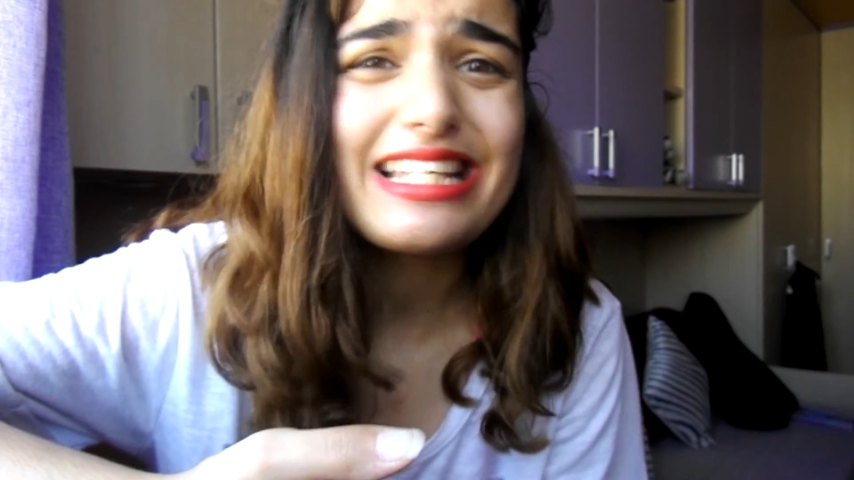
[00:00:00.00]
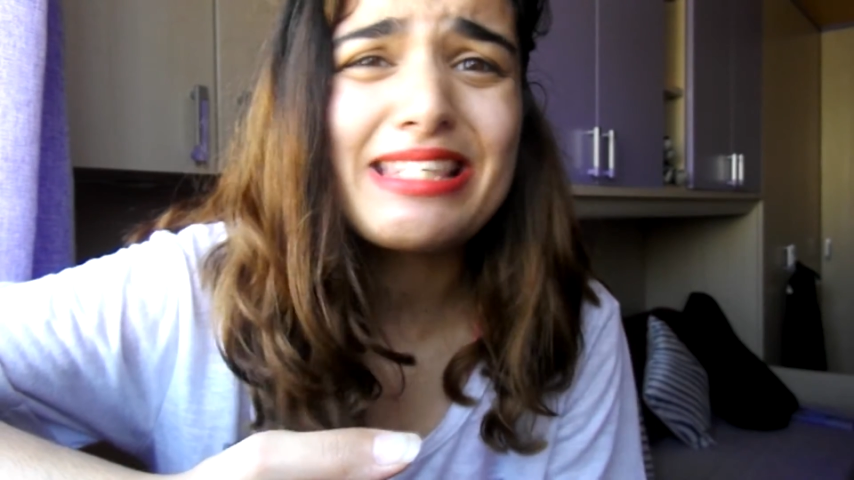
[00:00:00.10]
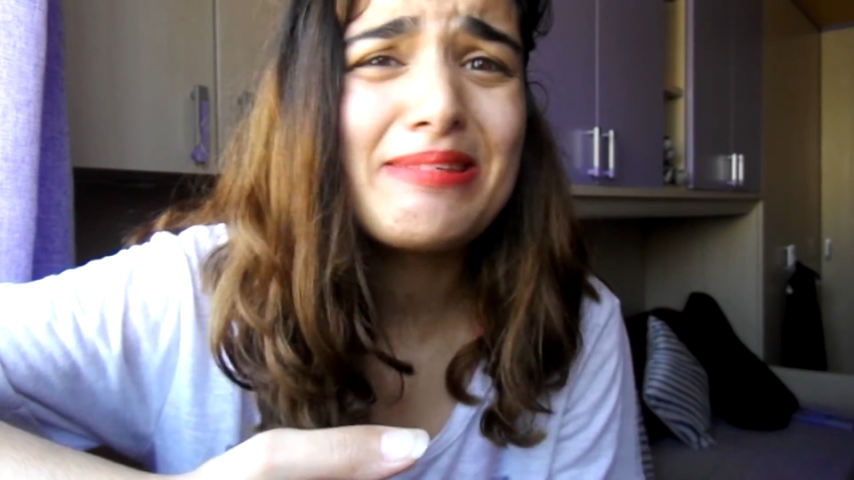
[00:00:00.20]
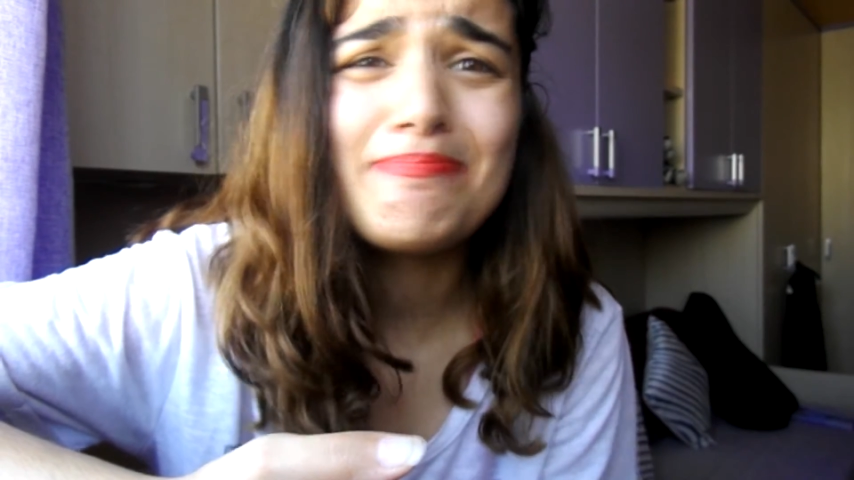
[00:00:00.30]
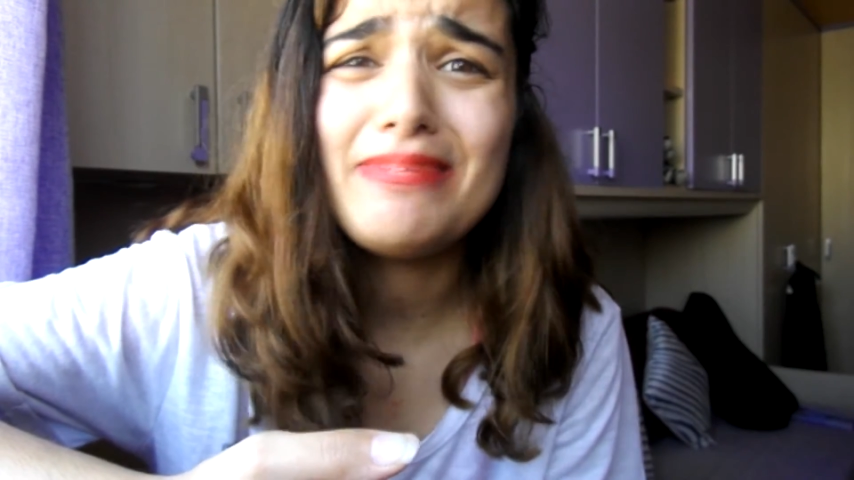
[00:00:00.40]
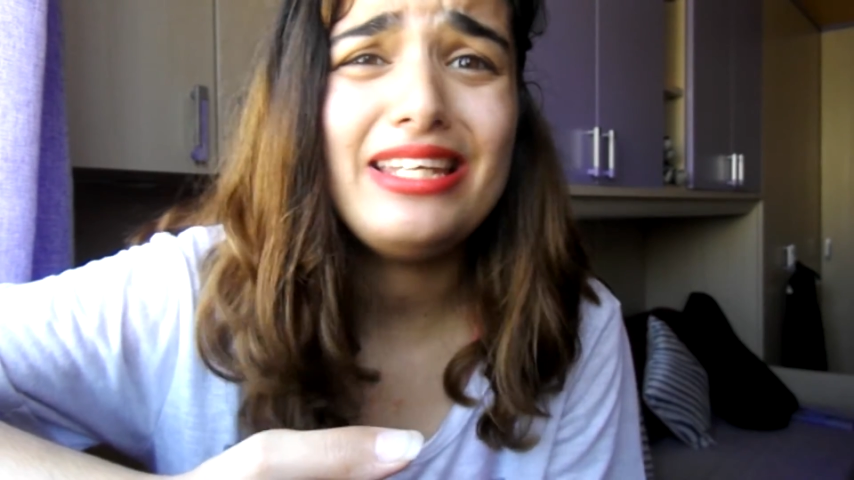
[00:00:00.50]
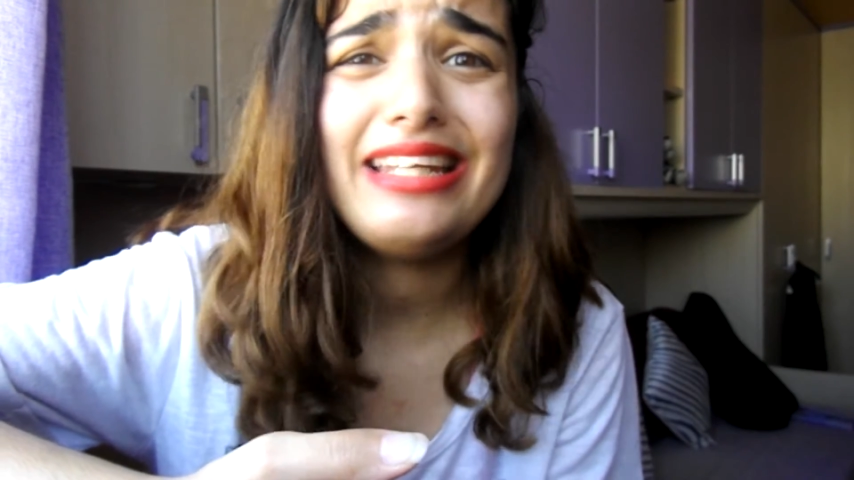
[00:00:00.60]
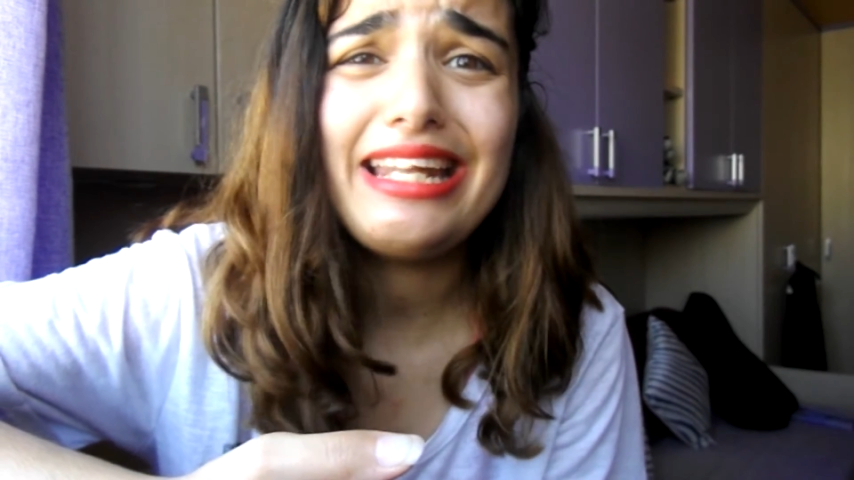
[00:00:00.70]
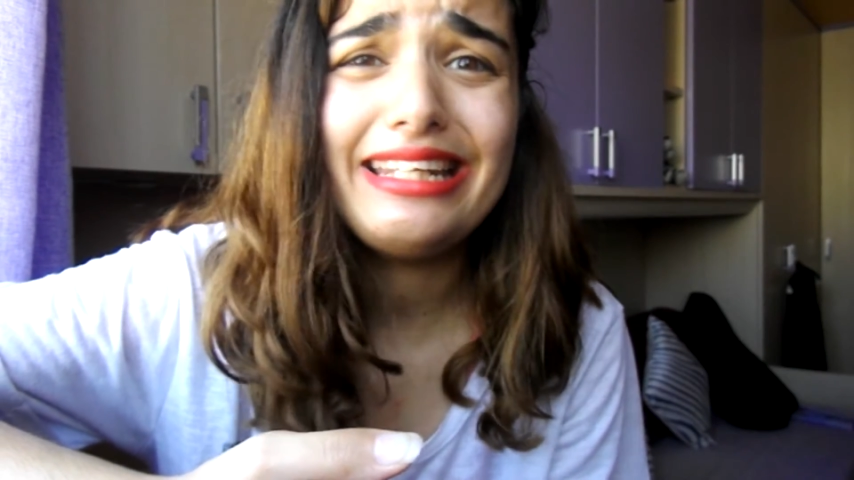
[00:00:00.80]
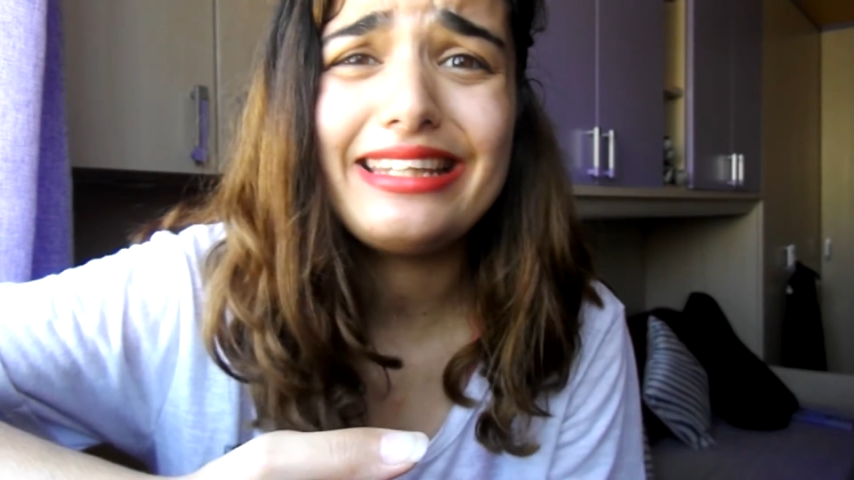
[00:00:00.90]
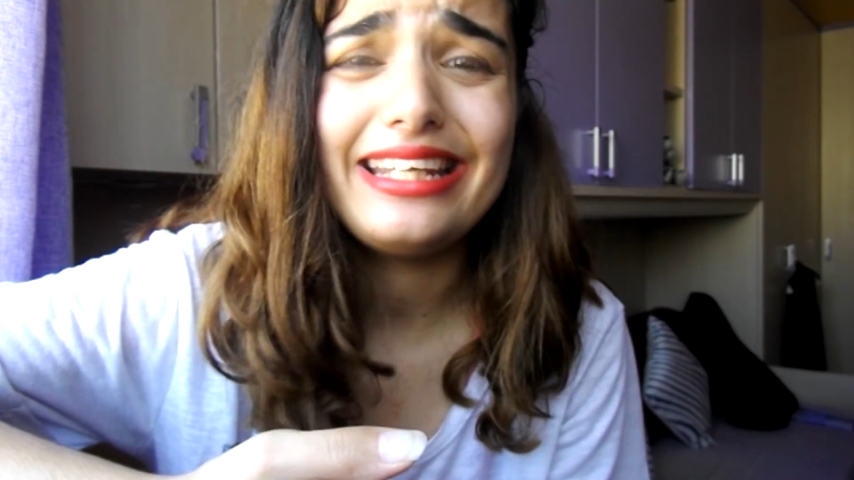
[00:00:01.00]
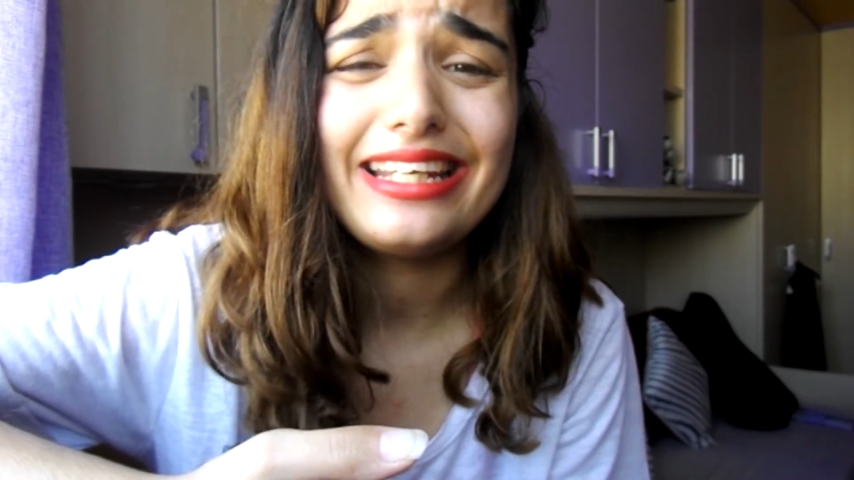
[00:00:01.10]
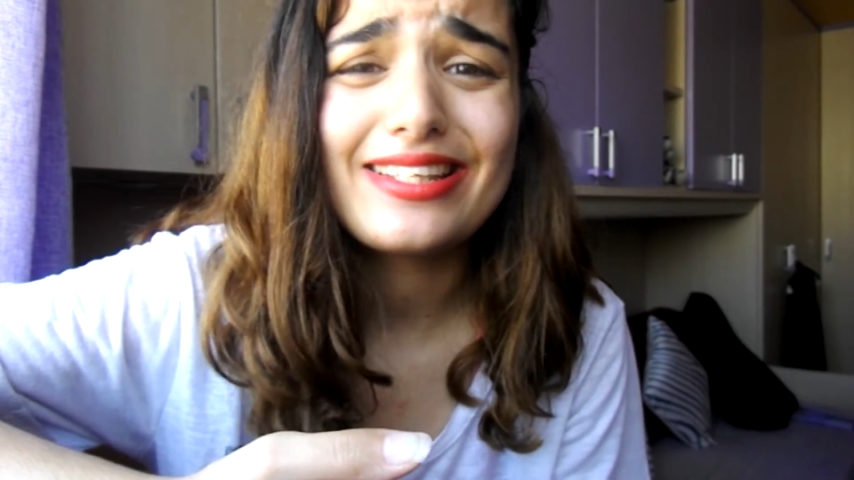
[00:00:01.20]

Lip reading: doesn't mean anything.